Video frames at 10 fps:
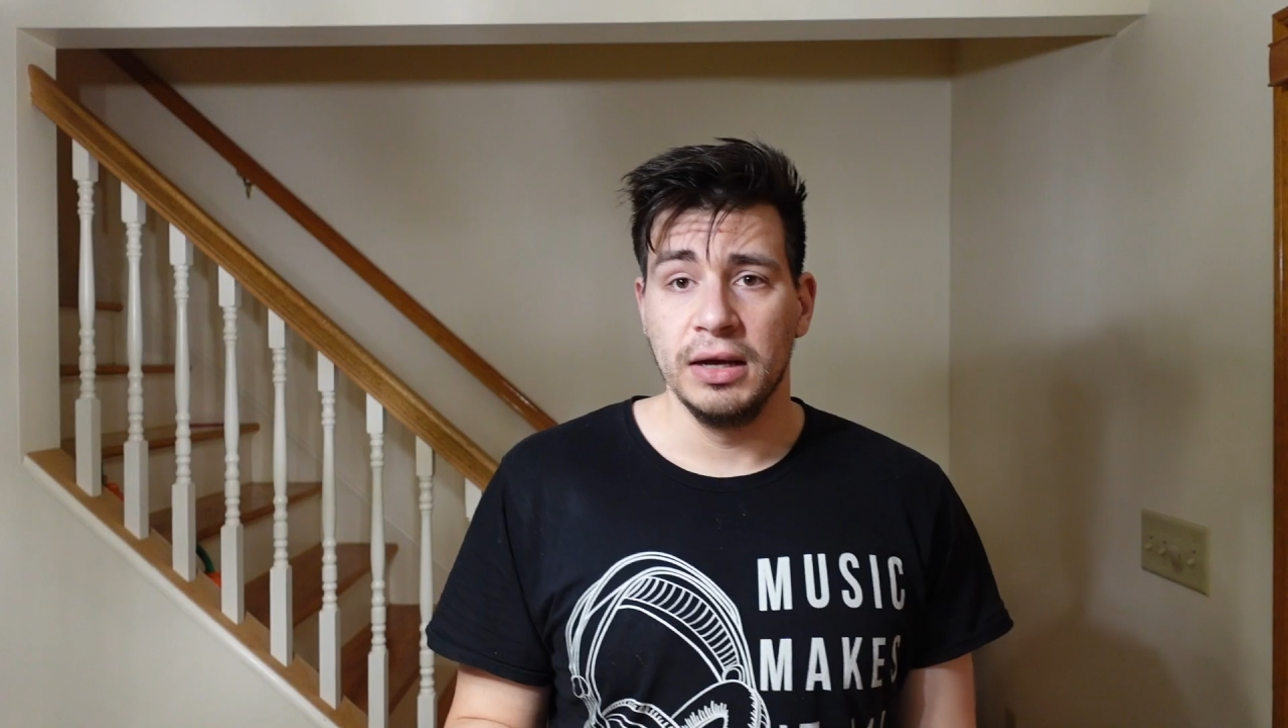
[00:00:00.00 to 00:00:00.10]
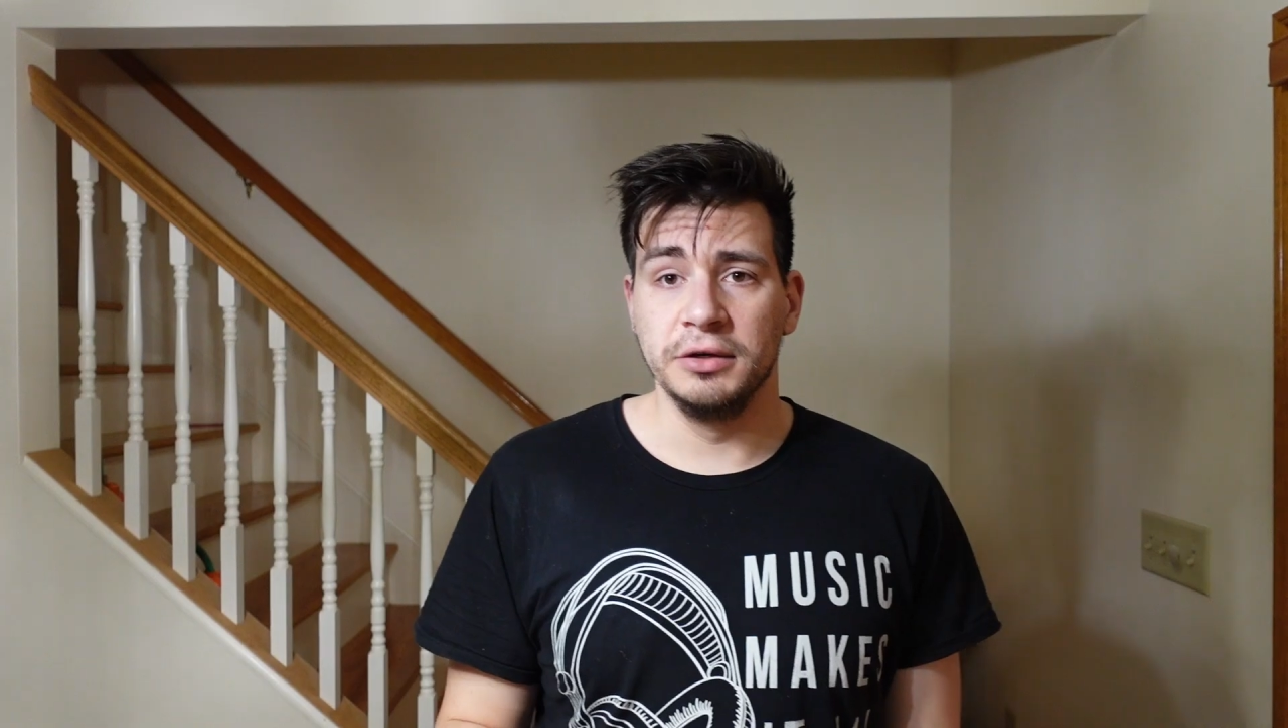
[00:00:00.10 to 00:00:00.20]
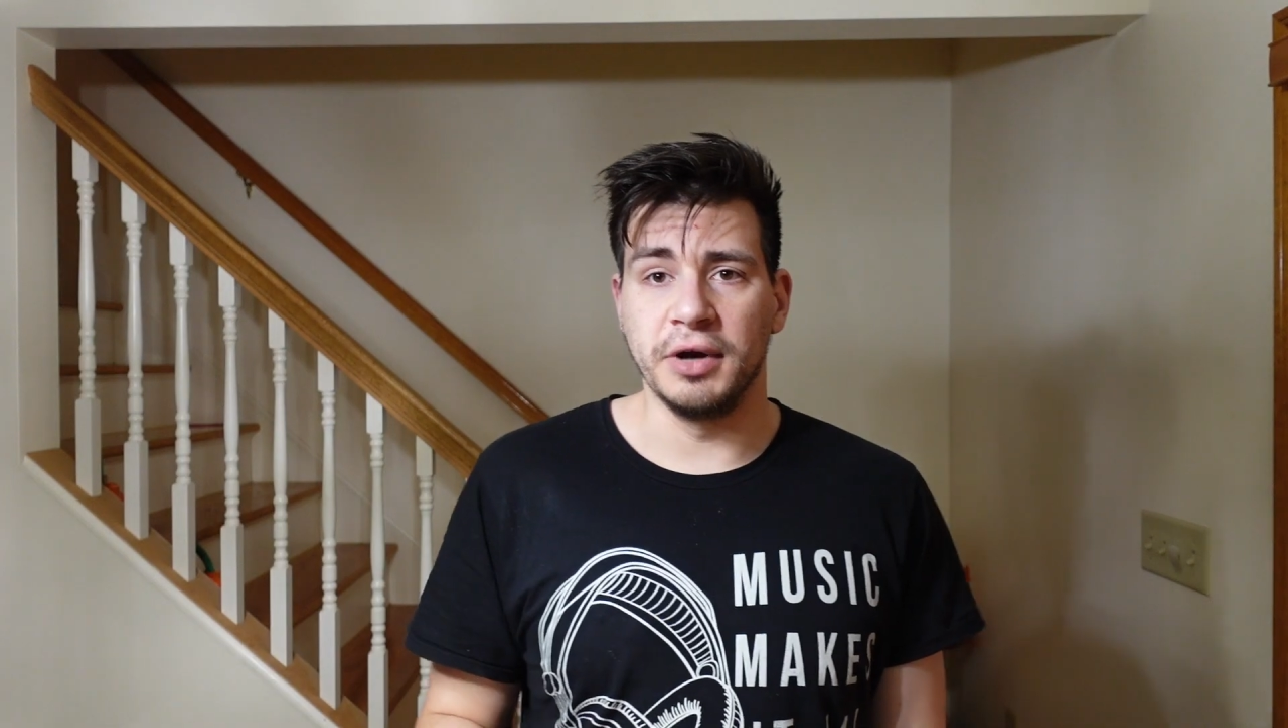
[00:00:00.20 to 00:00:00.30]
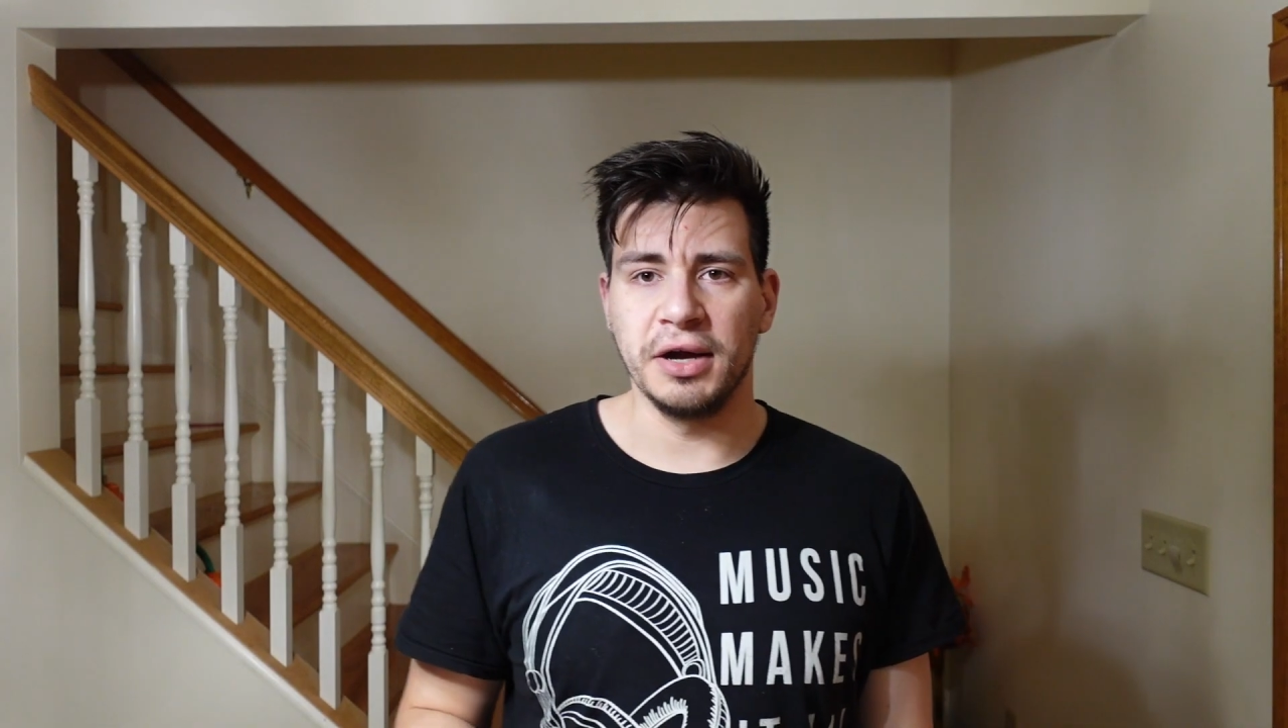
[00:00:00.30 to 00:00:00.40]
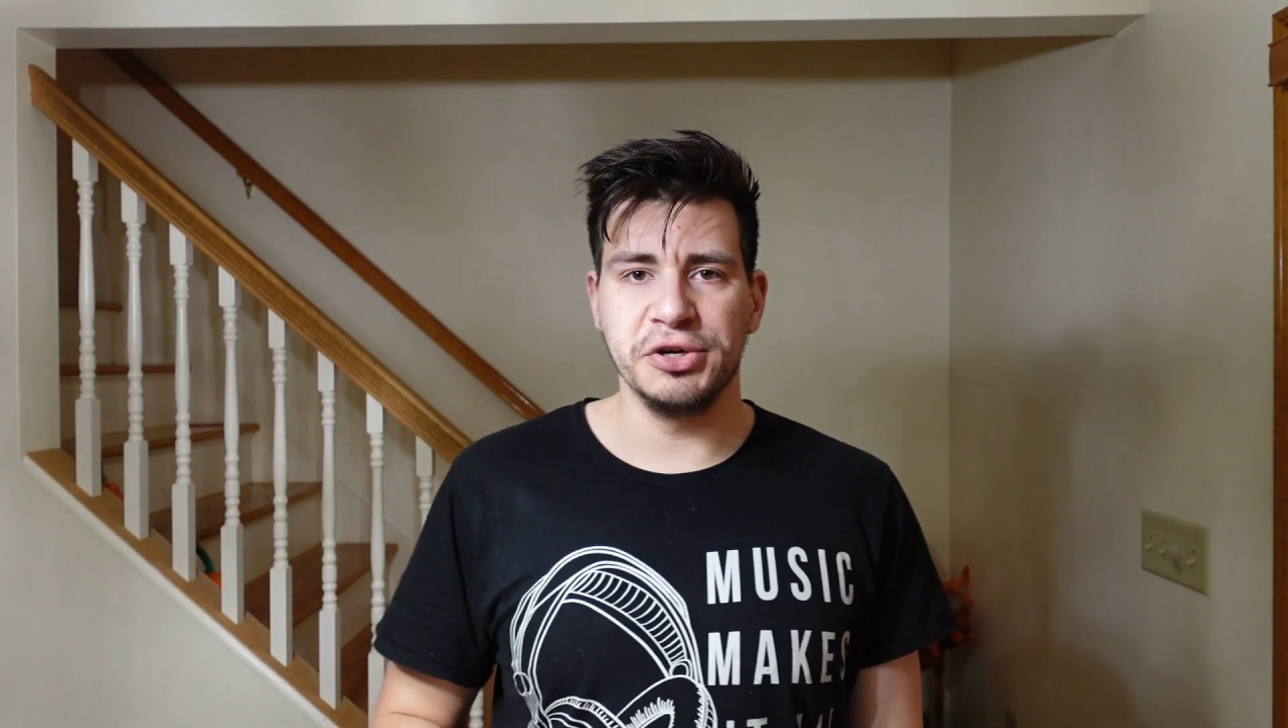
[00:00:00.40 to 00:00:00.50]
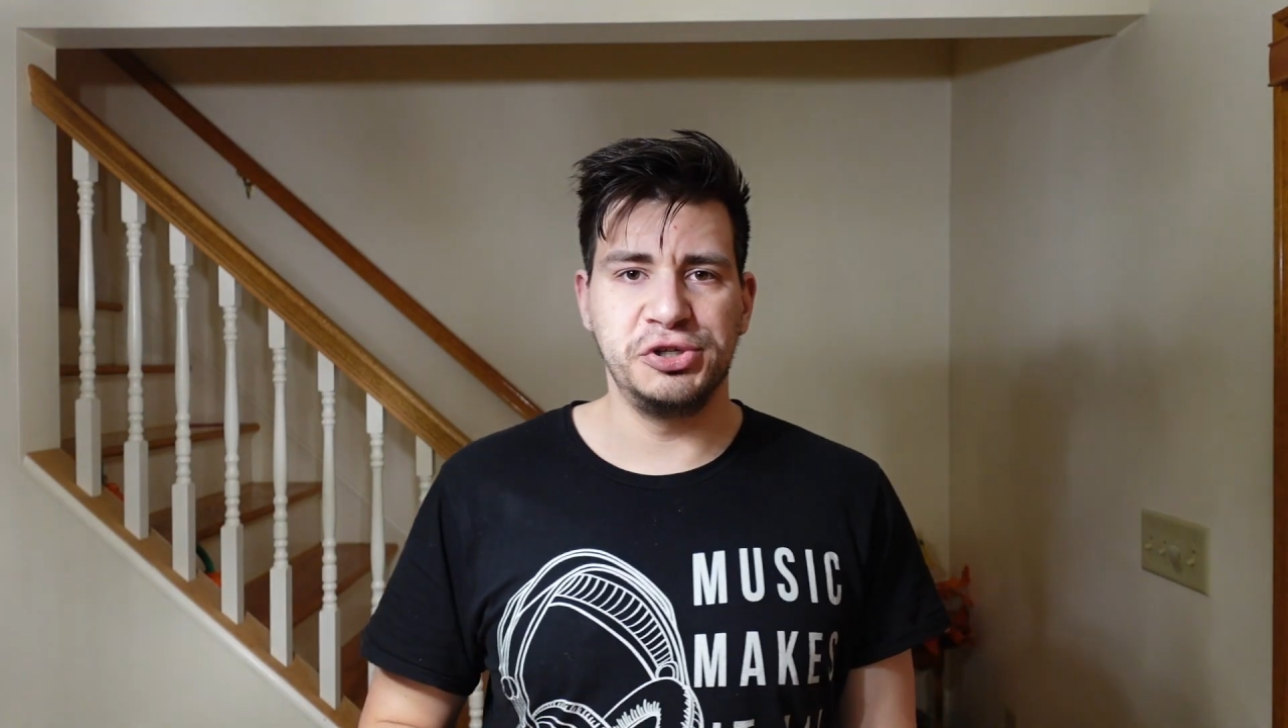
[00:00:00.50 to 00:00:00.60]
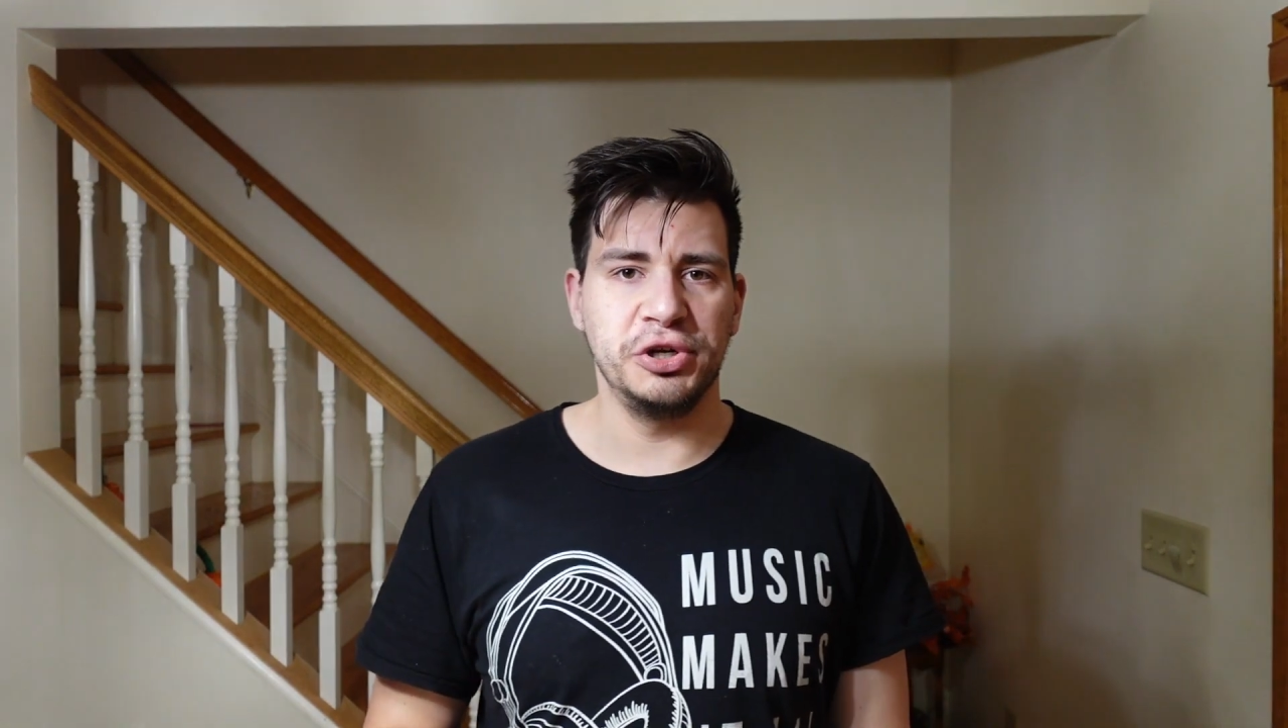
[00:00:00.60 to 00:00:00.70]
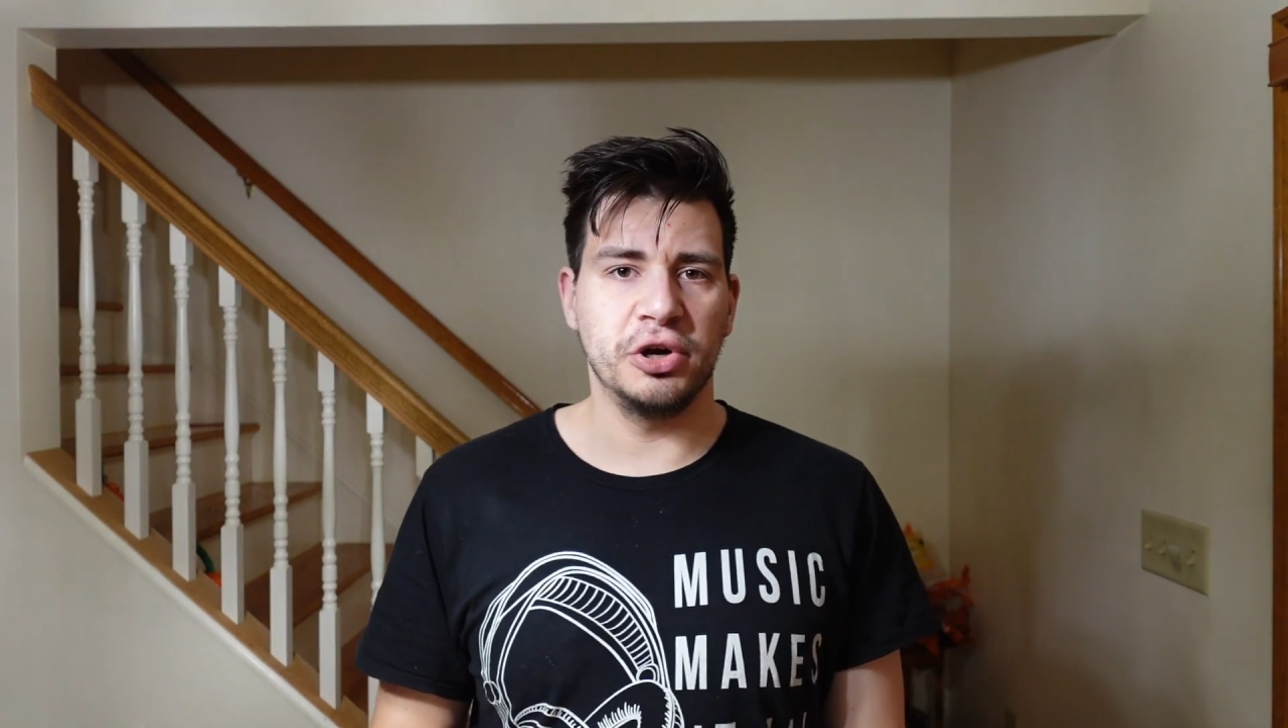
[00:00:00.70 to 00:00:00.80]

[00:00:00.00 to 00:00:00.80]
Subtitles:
Glycogen